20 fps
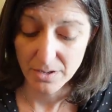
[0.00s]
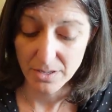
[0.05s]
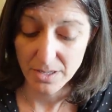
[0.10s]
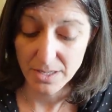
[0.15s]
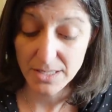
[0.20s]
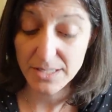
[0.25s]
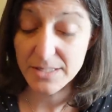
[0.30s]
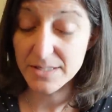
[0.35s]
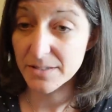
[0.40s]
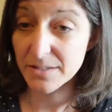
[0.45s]

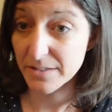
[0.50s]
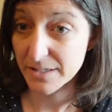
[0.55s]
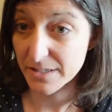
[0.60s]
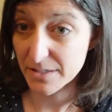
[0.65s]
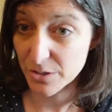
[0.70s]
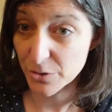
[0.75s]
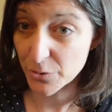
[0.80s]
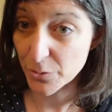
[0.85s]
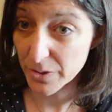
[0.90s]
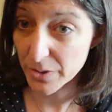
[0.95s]
easily
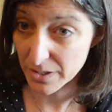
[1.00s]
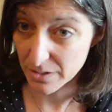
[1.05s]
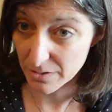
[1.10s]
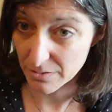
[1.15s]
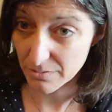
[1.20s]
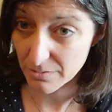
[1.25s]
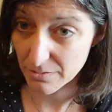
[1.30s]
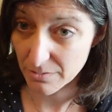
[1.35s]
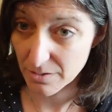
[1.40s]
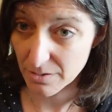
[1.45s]
2 a
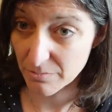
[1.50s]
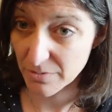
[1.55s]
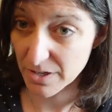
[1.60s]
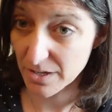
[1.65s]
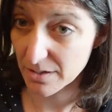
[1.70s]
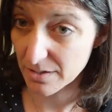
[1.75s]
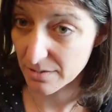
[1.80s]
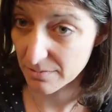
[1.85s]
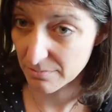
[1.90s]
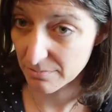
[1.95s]
year, and we
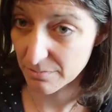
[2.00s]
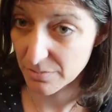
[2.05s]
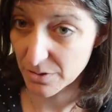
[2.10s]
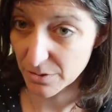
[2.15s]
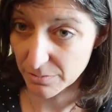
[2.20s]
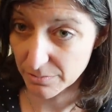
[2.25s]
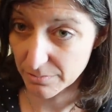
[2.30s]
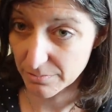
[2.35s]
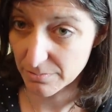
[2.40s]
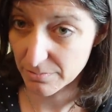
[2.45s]
can
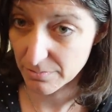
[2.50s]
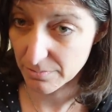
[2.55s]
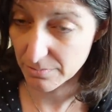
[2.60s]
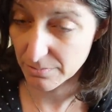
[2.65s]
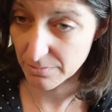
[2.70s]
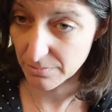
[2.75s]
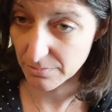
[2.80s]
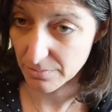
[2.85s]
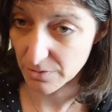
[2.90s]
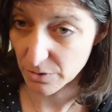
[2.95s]
build,
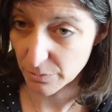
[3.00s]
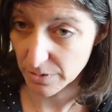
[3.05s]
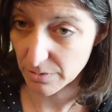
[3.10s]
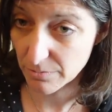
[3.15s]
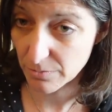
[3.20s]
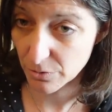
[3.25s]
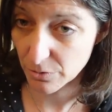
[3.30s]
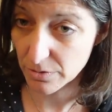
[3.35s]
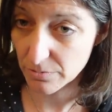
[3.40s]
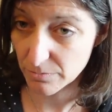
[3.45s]
you know, we
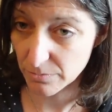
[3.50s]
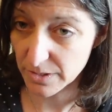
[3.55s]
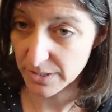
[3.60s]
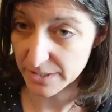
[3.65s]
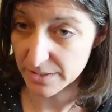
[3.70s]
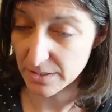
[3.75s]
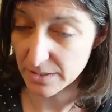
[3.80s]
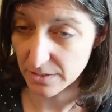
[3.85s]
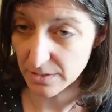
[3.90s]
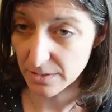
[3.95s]
could
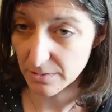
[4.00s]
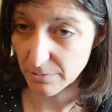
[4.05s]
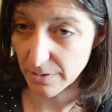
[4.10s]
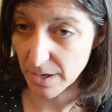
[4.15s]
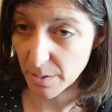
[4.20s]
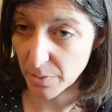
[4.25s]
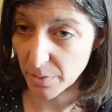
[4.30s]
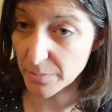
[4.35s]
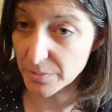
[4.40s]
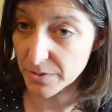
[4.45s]
realistically
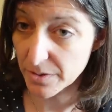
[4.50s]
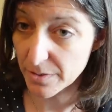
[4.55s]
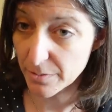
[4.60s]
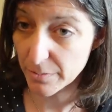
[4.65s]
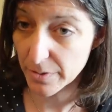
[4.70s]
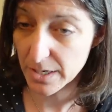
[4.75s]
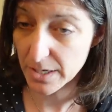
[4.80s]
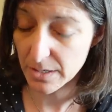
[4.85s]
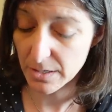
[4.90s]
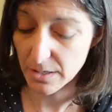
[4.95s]
ramp up to
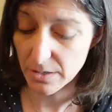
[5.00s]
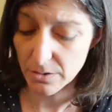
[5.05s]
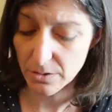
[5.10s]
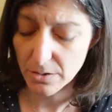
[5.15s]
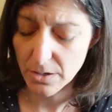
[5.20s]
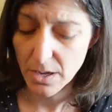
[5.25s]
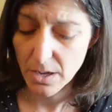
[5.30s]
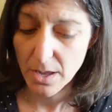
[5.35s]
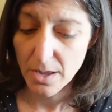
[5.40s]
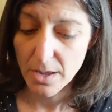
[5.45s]
3 a year.
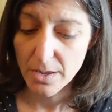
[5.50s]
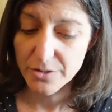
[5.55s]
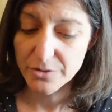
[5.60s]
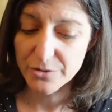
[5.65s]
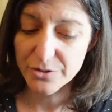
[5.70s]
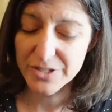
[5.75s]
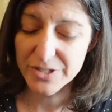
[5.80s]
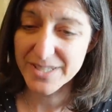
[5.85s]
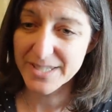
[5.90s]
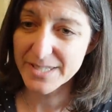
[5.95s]

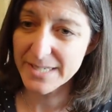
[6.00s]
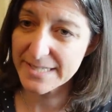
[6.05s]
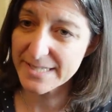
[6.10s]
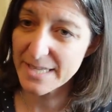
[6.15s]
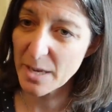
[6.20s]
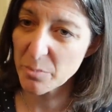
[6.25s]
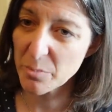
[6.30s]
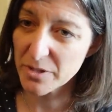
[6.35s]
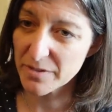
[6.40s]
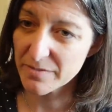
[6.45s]
So just an
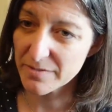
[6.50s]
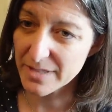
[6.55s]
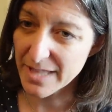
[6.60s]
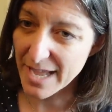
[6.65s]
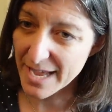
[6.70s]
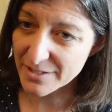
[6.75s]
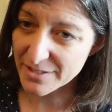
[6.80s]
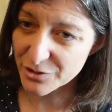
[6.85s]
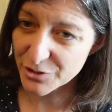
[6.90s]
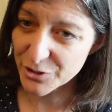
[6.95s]
example of
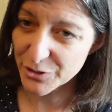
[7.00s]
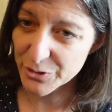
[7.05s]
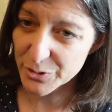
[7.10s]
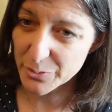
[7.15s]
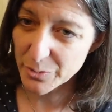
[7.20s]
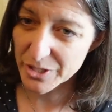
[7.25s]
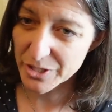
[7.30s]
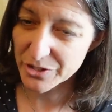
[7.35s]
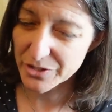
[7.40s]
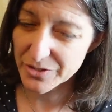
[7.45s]
last year's
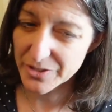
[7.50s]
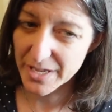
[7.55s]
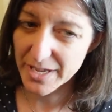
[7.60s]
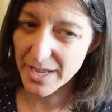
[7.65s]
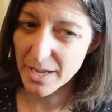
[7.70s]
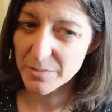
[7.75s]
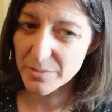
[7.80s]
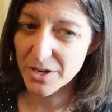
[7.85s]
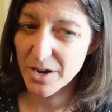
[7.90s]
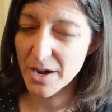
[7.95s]
budget, they
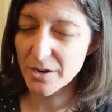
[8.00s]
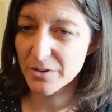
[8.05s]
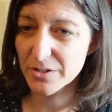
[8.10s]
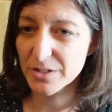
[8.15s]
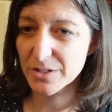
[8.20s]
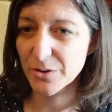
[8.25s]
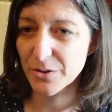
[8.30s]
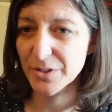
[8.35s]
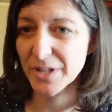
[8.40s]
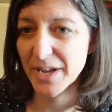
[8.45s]
came to
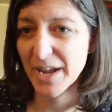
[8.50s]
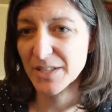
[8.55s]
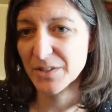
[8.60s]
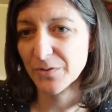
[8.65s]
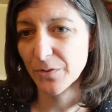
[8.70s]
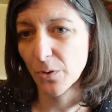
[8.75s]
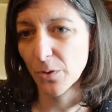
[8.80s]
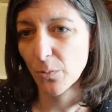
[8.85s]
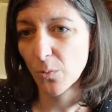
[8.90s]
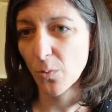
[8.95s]
Congress and only
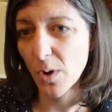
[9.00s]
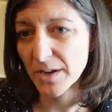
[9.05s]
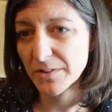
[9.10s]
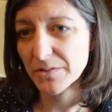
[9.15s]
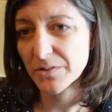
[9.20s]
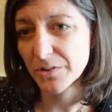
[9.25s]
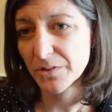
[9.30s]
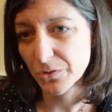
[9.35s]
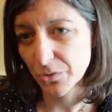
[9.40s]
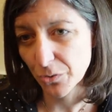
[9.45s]
asked for
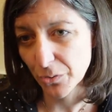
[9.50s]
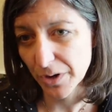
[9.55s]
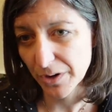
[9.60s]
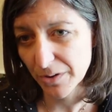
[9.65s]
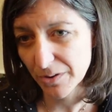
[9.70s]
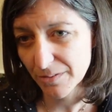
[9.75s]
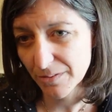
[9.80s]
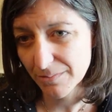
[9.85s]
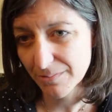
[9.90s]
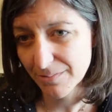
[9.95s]
1 destroyer.